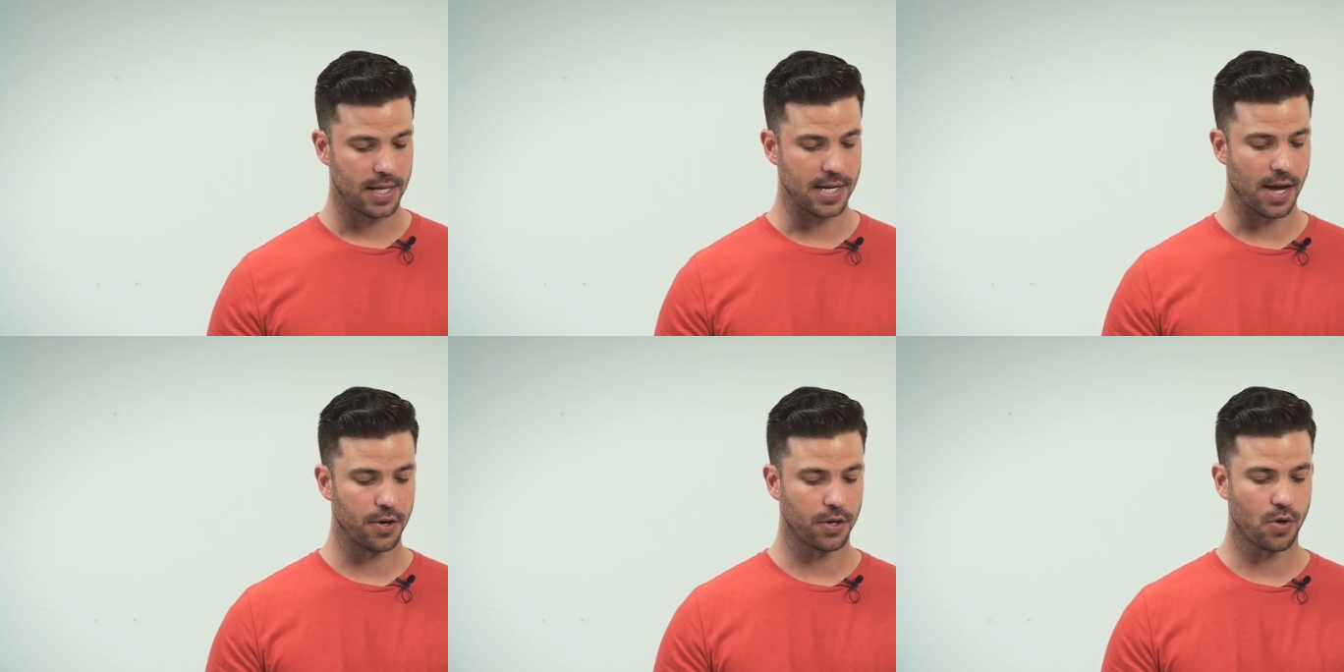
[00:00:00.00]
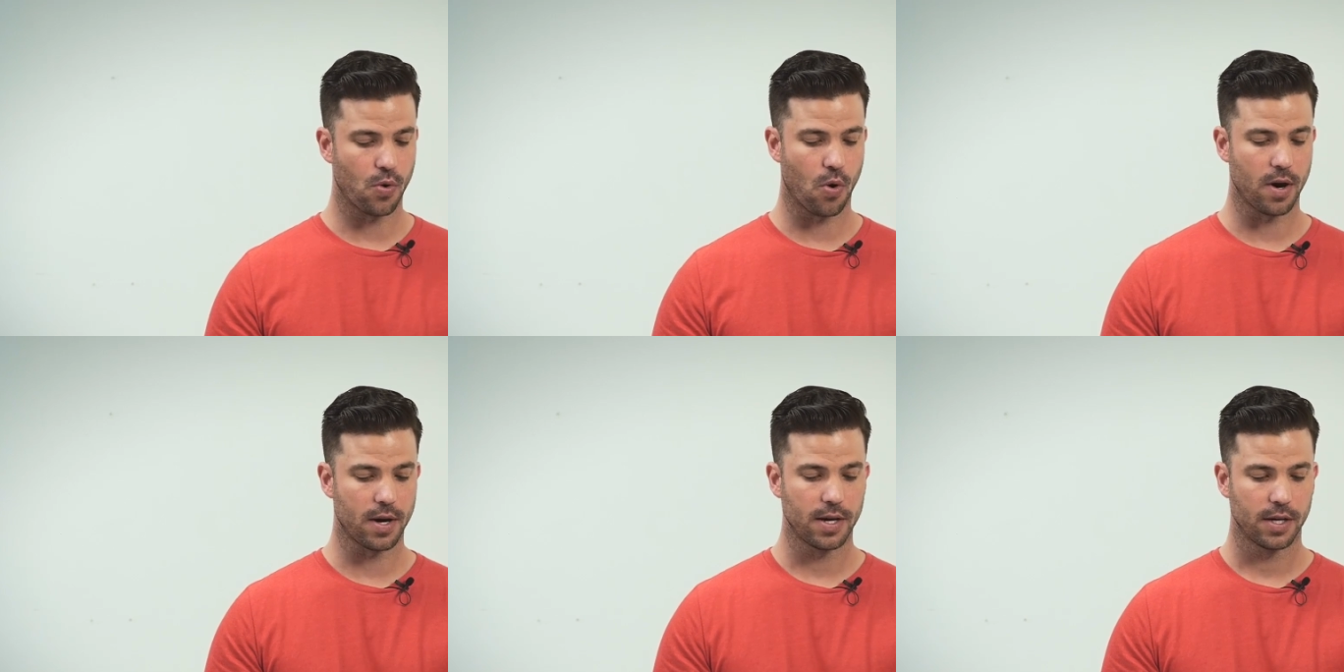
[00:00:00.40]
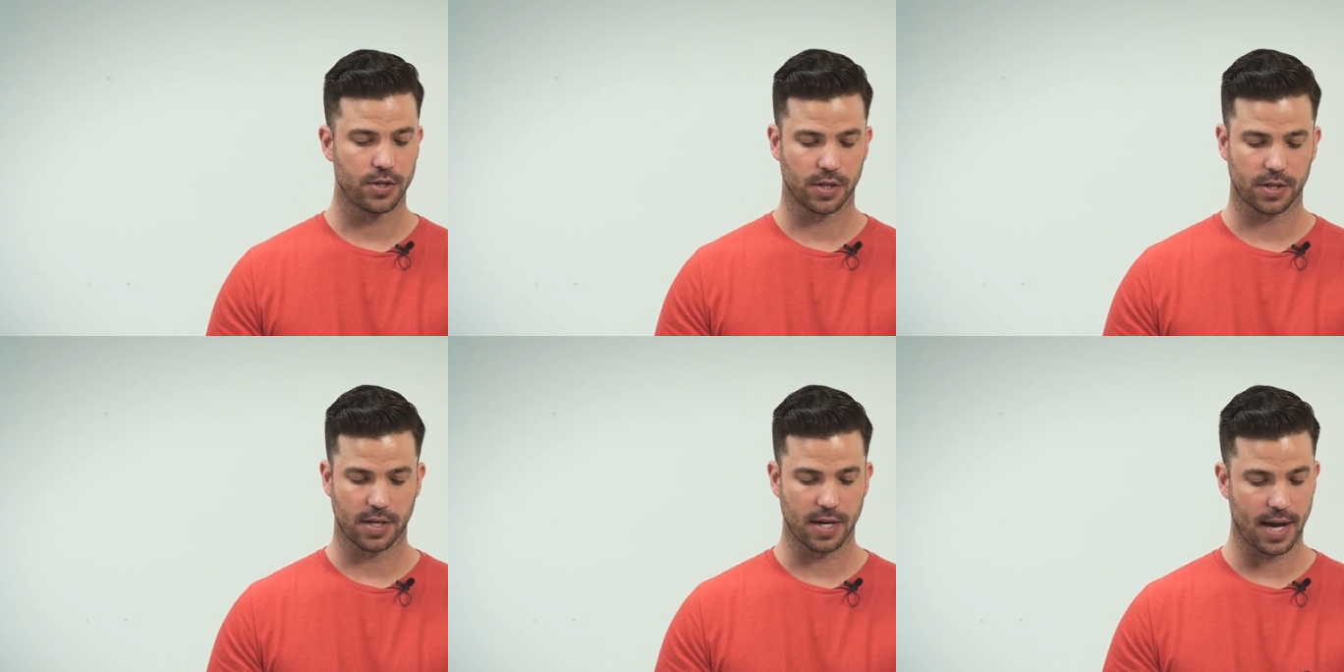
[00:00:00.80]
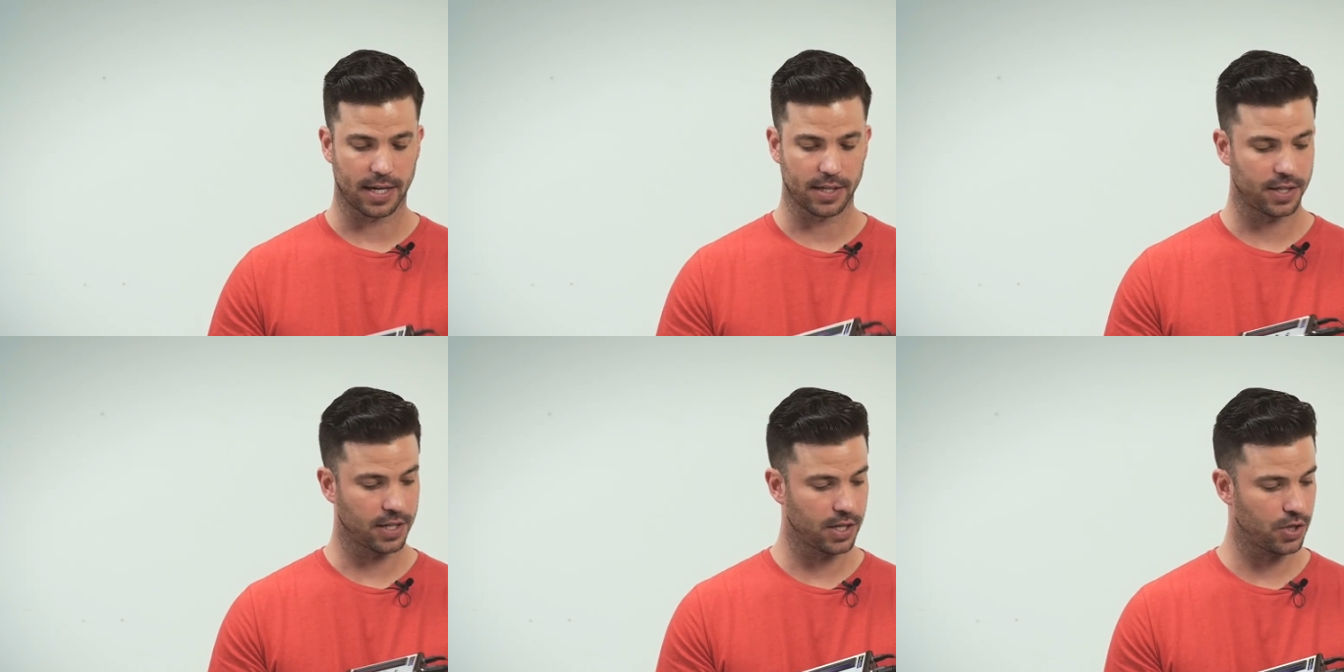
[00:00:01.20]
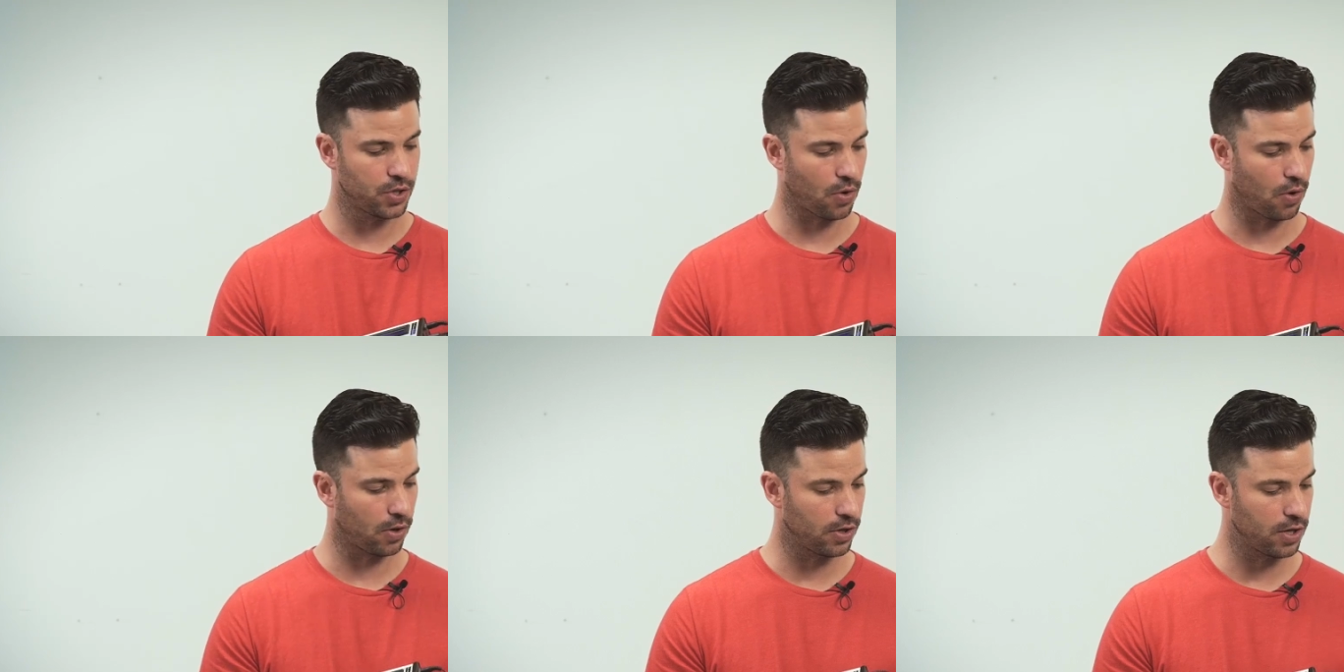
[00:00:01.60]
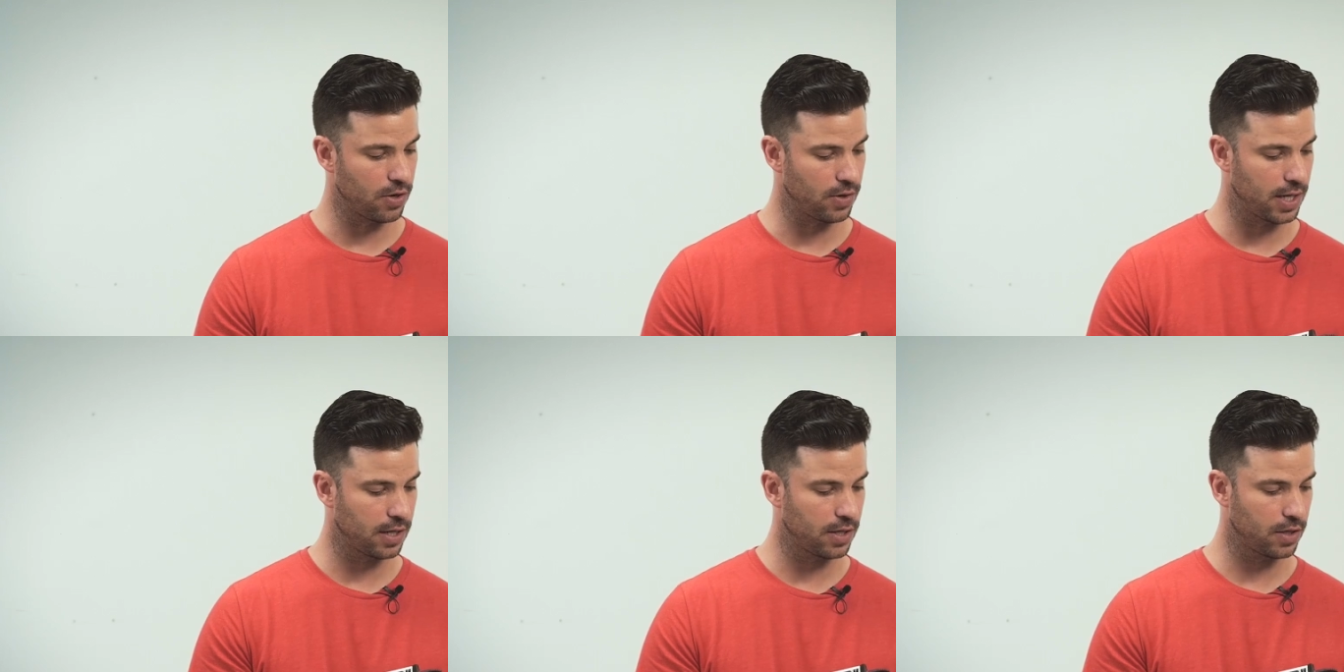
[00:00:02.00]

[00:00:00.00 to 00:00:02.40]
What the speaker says: The other cord just connects the controller unit